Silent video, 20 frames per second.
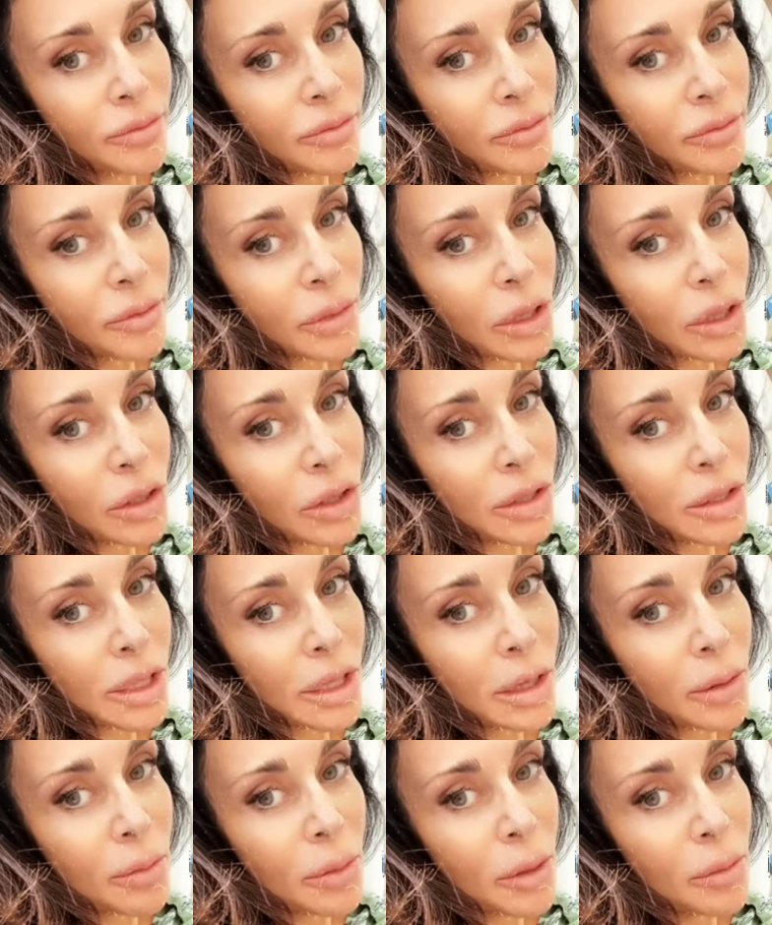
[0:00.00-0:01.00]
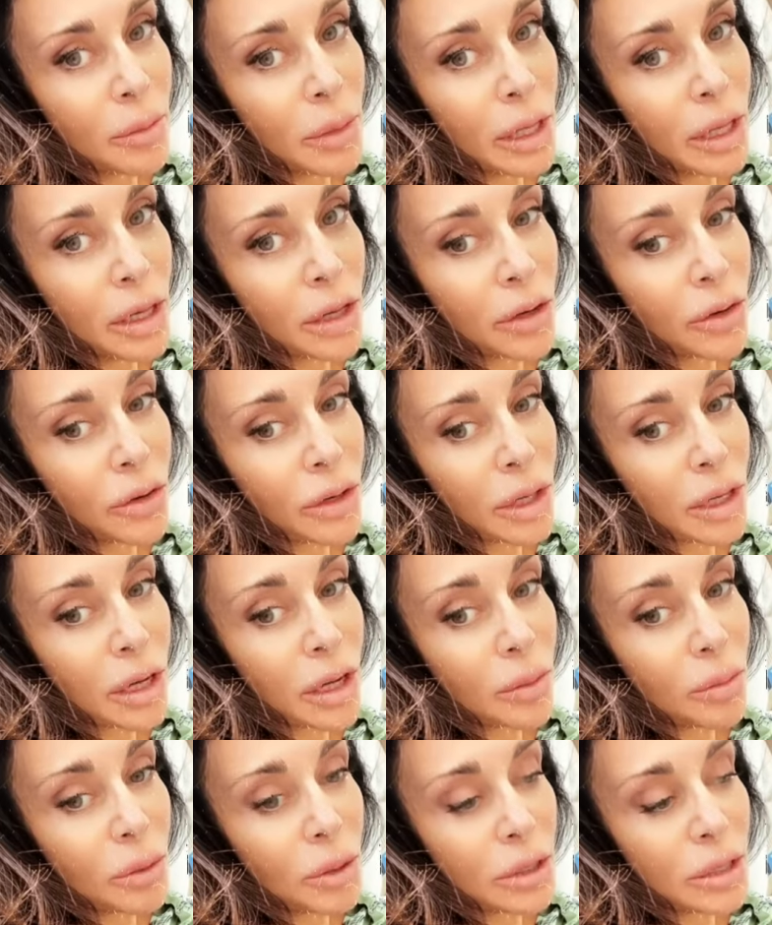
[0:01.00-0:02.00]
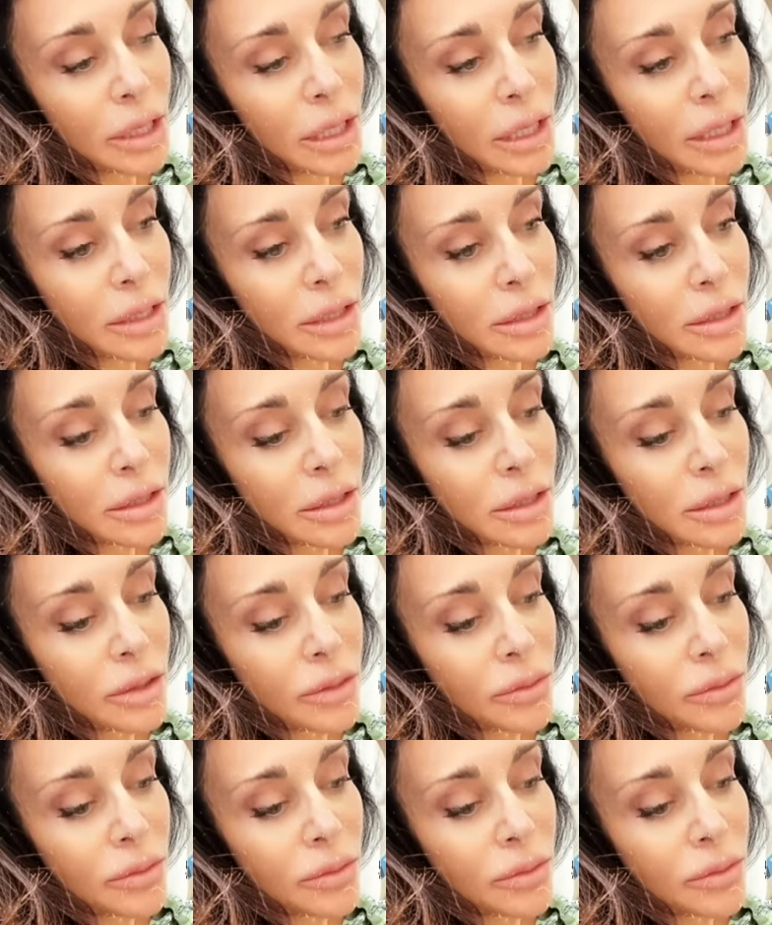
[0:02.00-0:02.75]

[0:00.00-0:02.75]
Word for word: It looks like I'm going to be here a couple days.